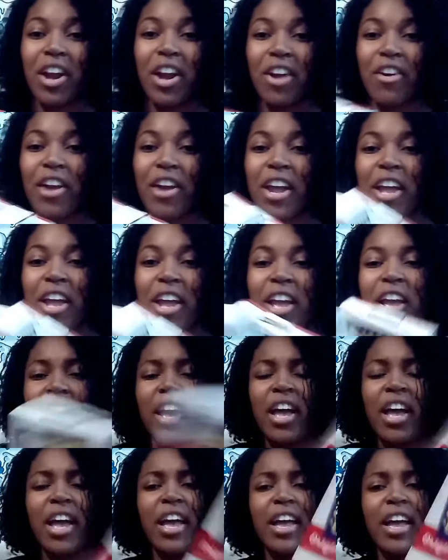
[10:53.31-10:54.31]
All right,
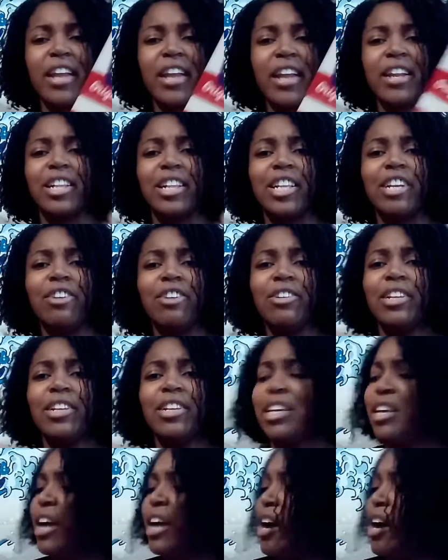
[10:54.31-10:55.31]
and
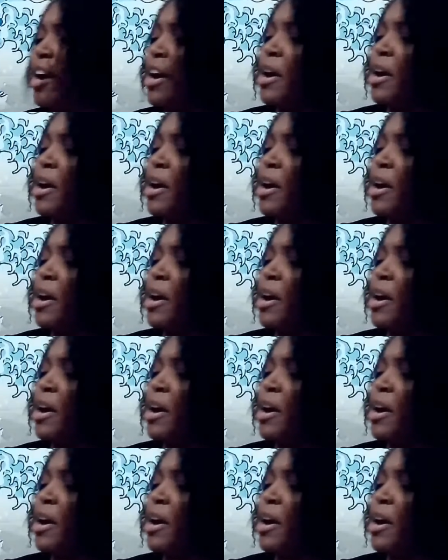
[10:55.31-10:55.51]
clearly